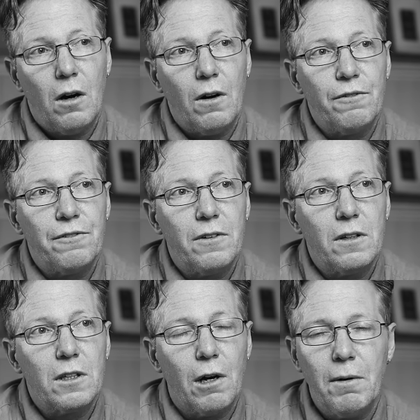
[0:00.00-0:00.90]
of
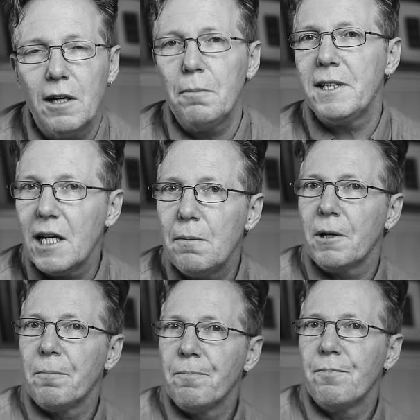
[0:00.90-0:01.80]
going a little bit
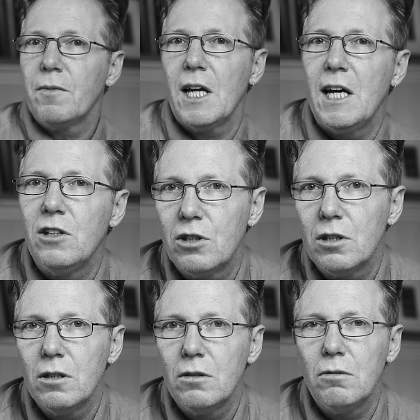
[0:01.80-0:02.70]
deeper
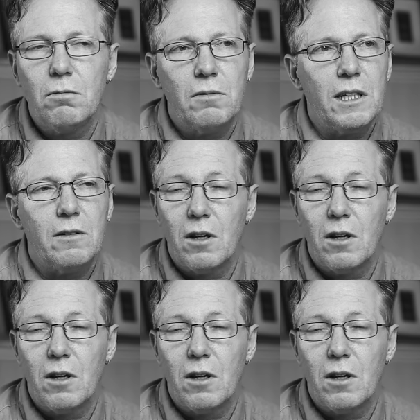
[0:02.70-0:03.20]
into the,